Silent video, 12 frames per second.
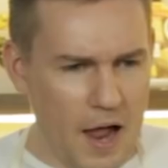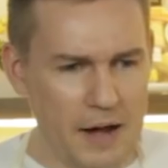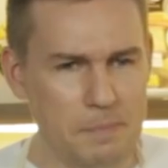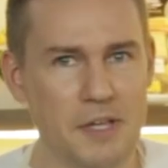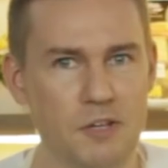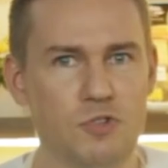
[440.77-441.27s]

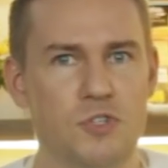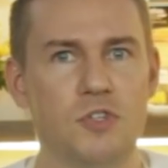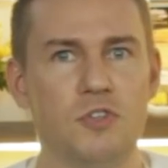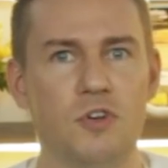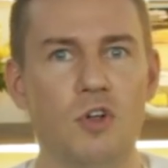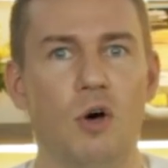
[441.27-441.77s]
I'd be
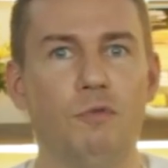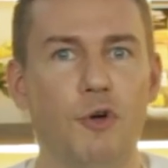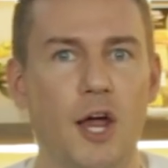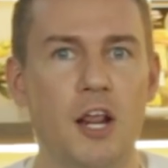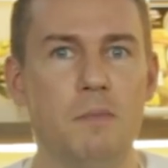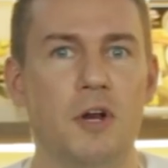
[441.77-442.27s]
interested to know, for
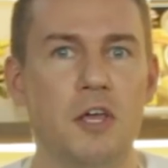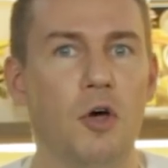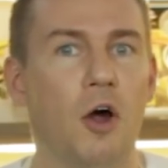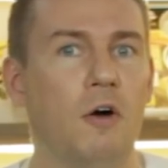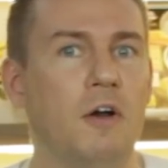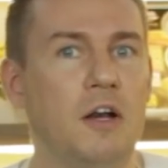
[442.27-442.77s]
anybody
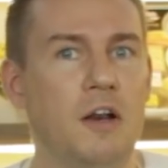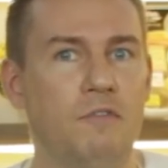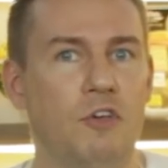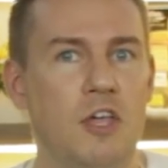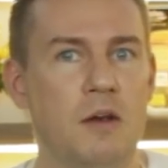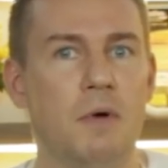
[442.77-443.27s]
currently
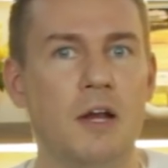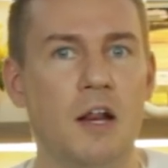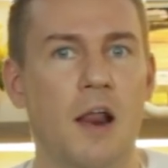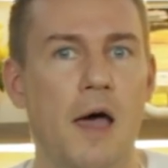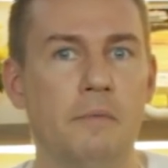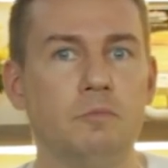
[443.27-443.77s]
living in
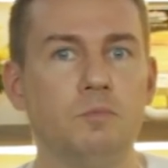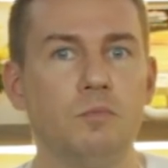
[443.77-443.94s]
Manila,